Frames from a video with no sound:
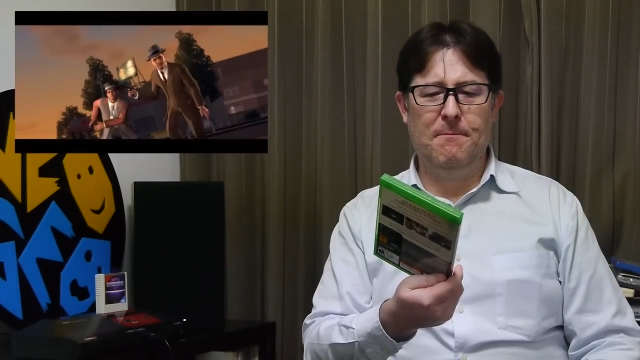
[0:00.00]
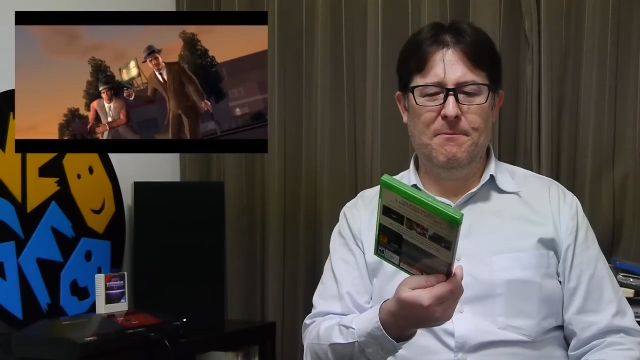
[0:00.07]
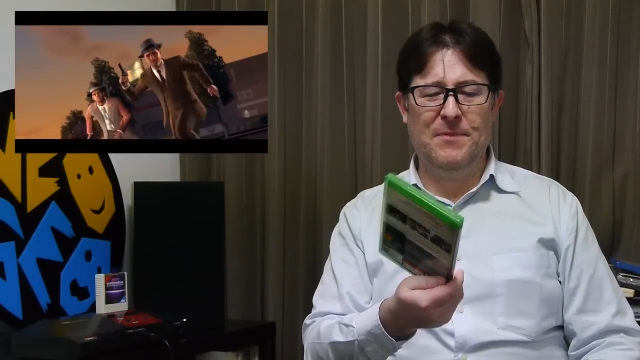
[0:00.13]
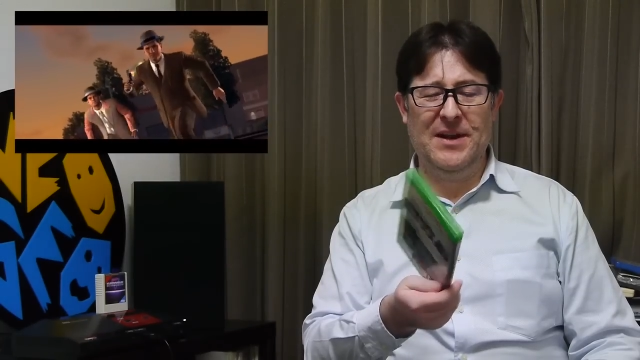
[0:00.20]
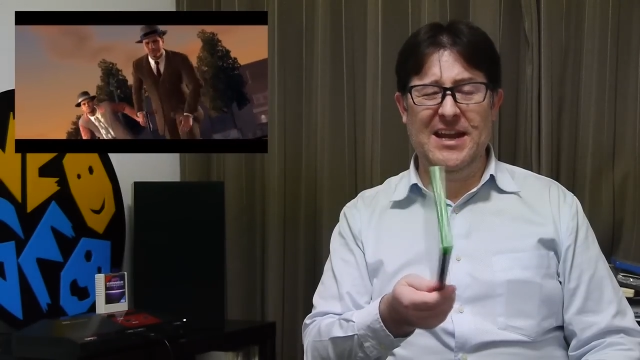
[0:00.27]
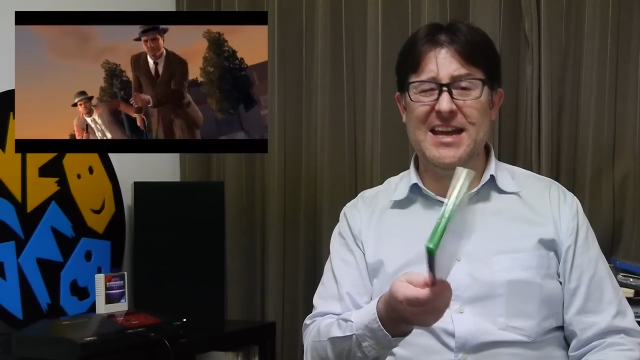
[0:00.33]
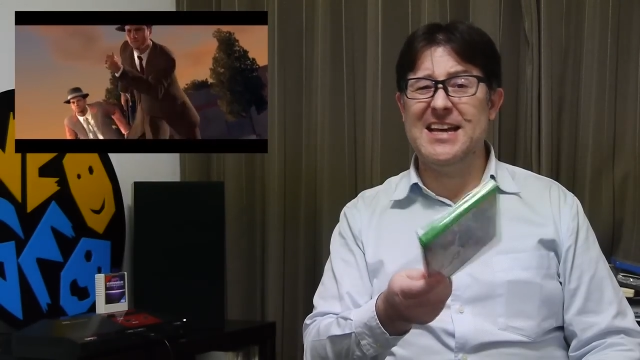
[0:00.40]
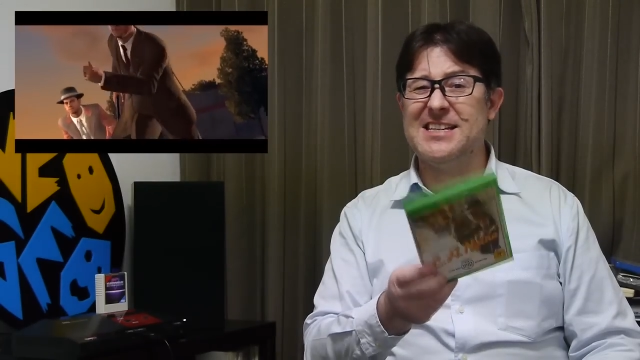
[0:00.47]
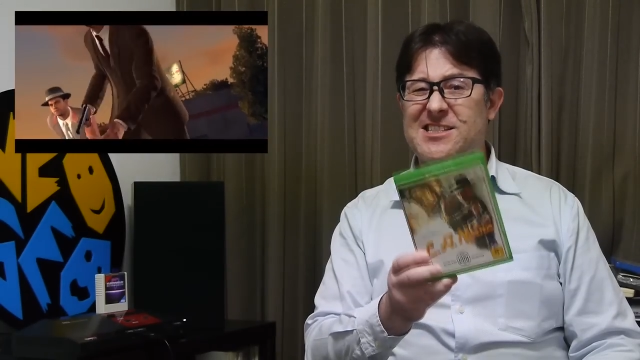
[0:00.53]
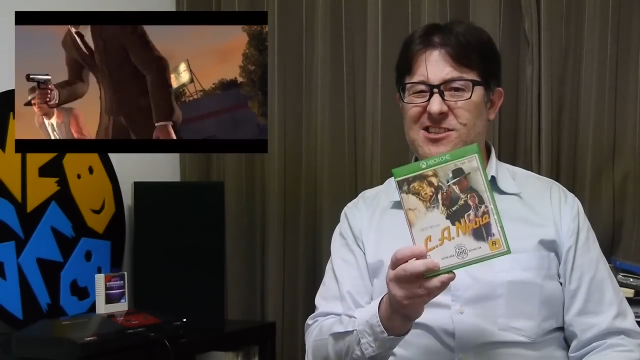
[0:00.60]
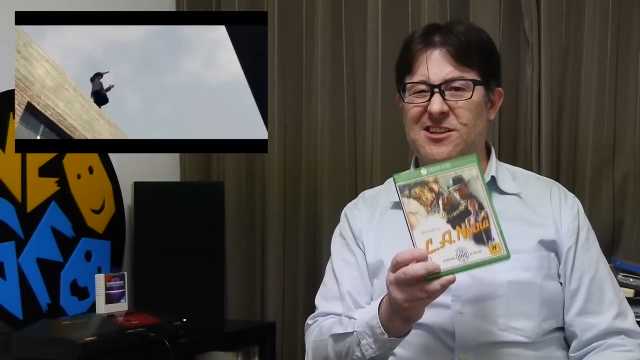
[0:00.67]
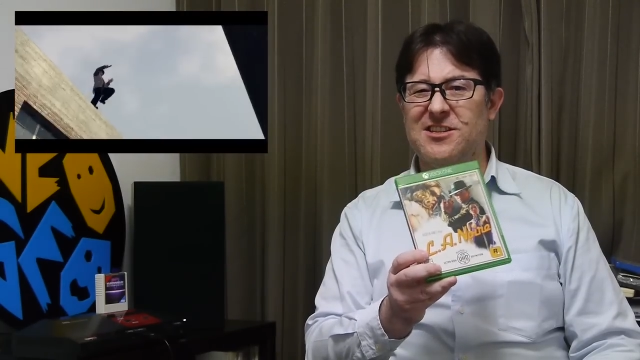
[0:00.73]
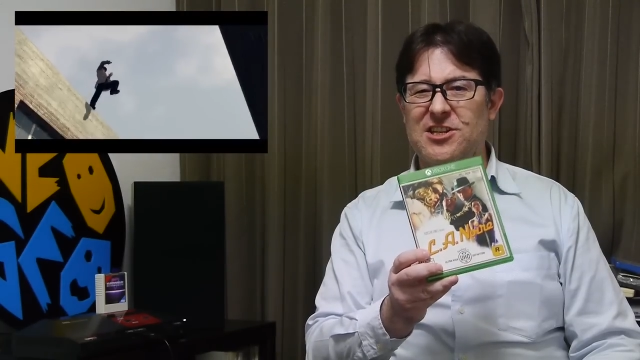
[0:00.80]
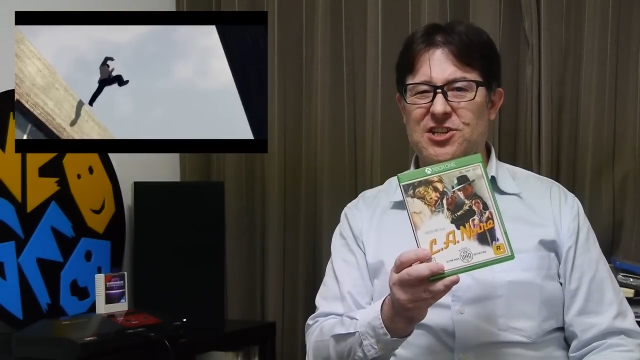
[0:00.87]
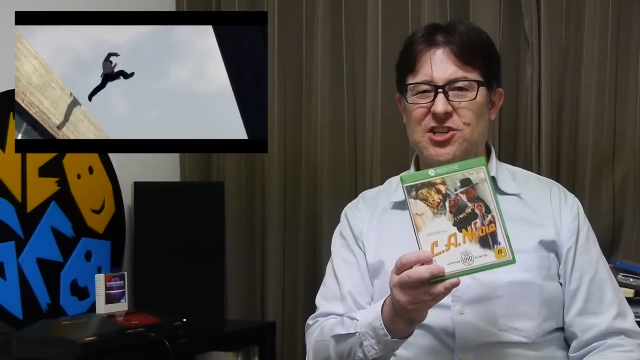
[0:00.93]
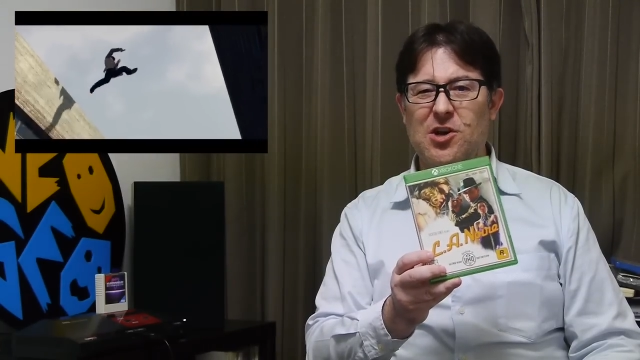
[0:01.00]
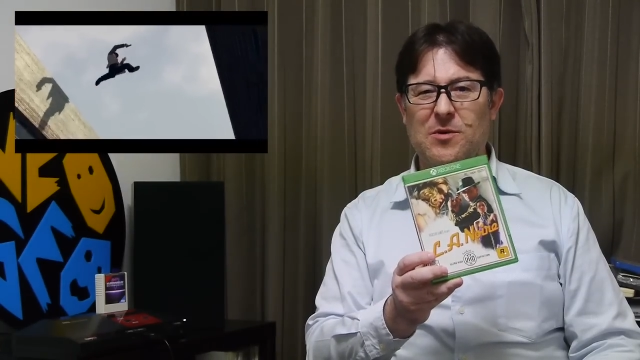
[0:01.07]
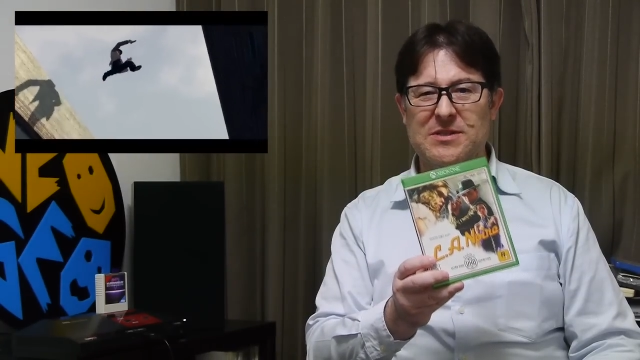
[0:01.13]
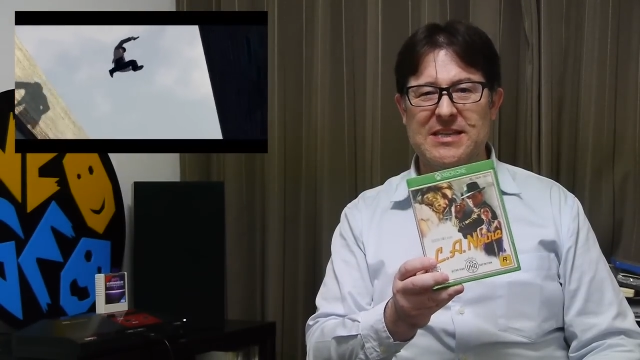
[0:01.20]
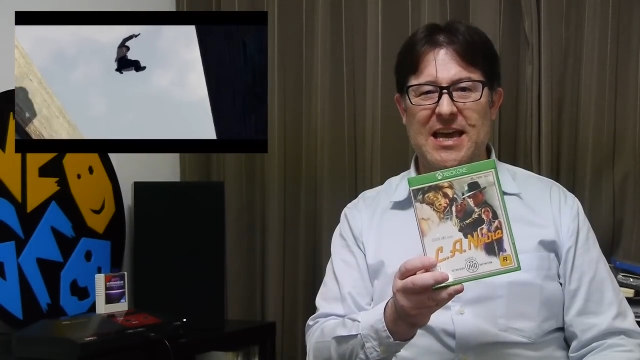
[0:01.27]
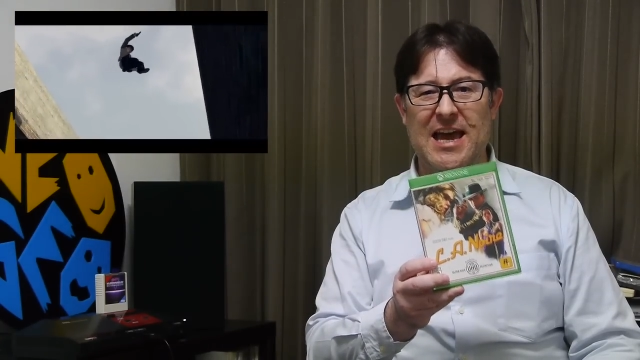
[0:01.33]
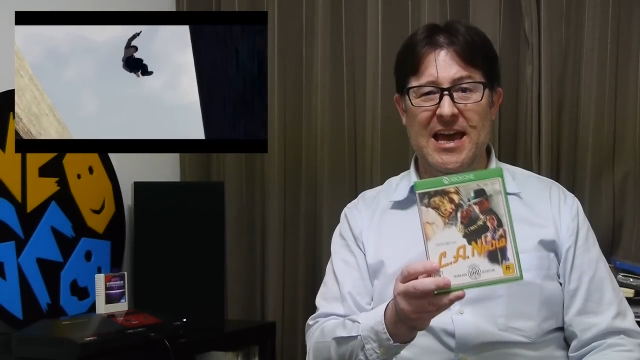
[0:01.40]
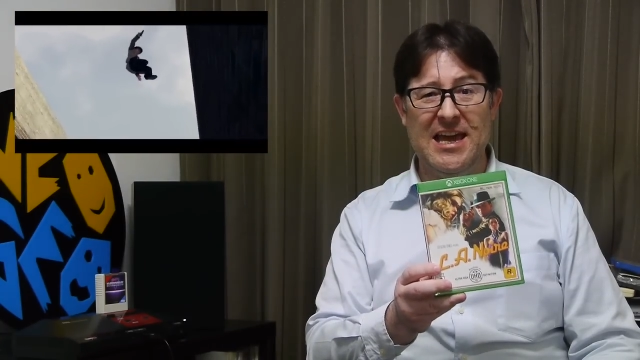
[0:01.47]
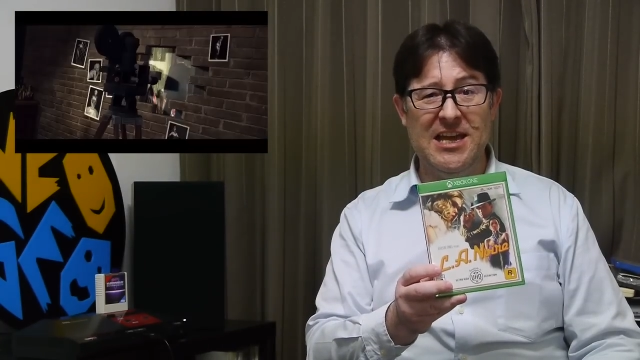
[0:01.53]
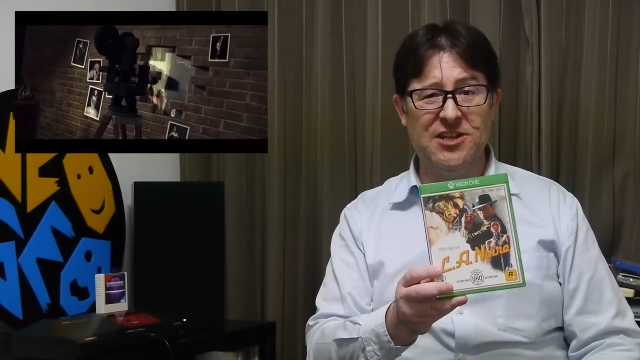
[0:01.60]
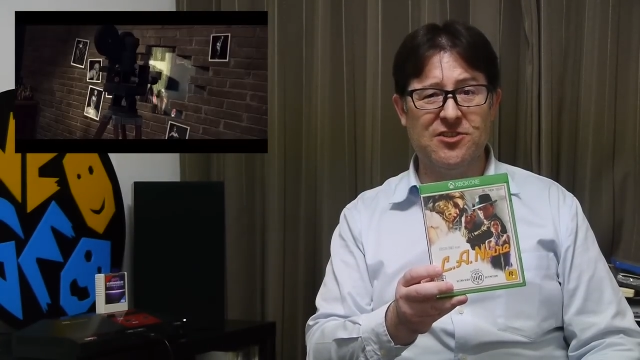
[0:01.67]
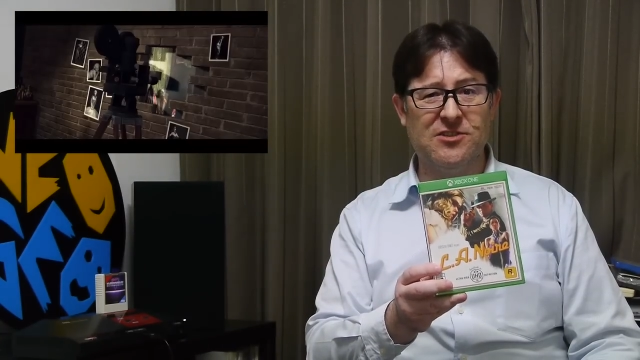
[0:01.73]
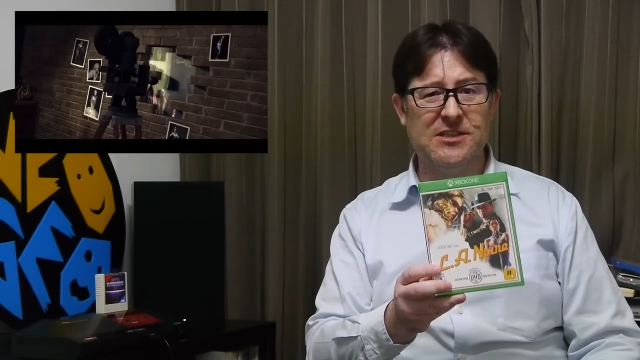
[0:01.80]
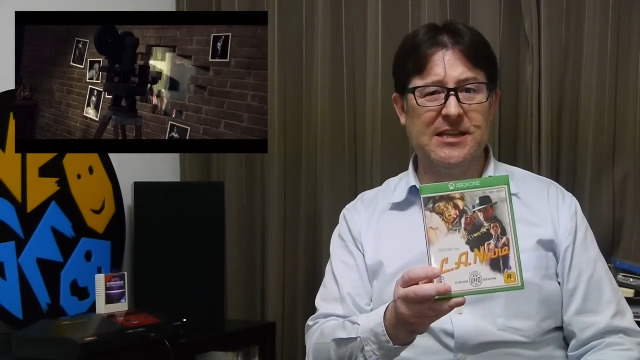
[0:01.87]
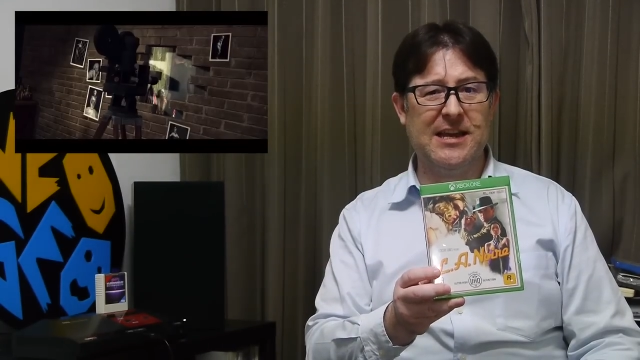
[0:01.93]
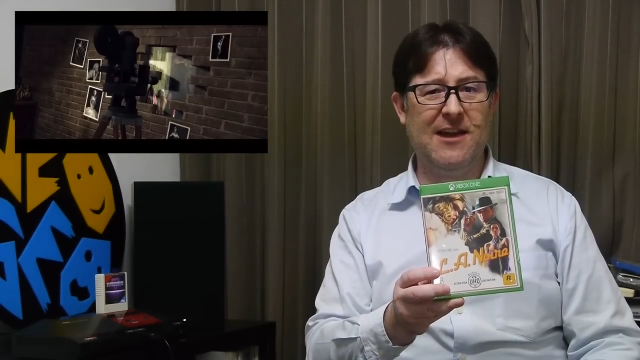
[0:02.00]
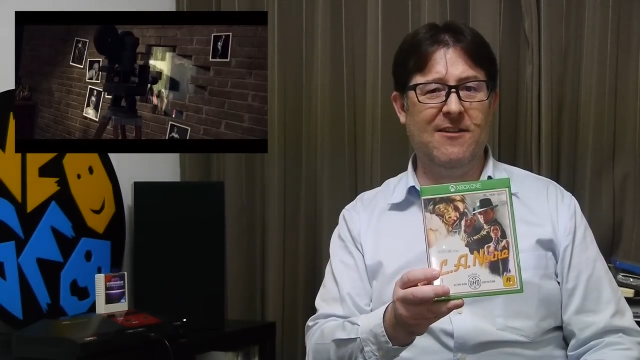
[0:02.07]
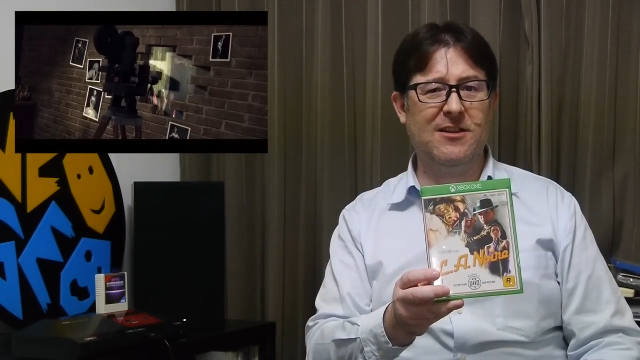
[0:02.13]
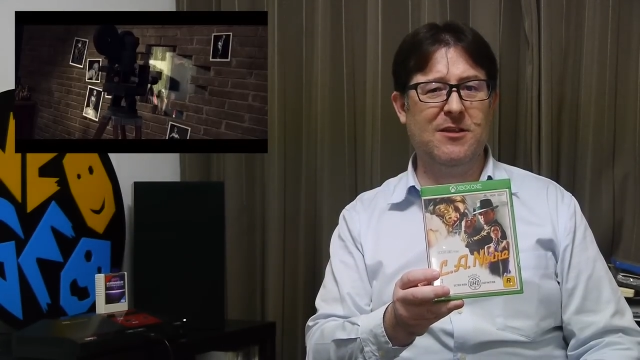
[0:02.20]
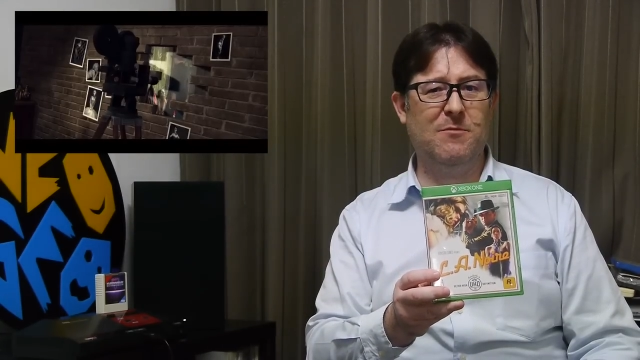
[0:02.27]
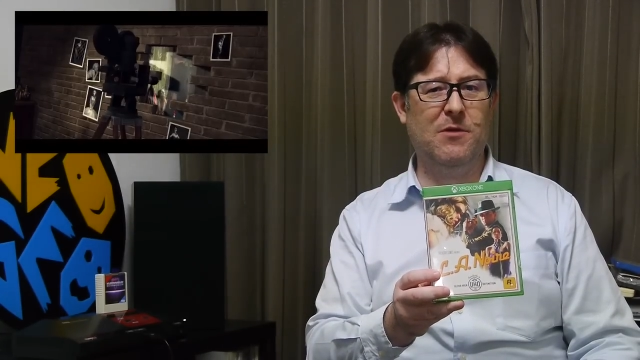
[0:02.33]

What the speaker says: But it is starting to show its age because the character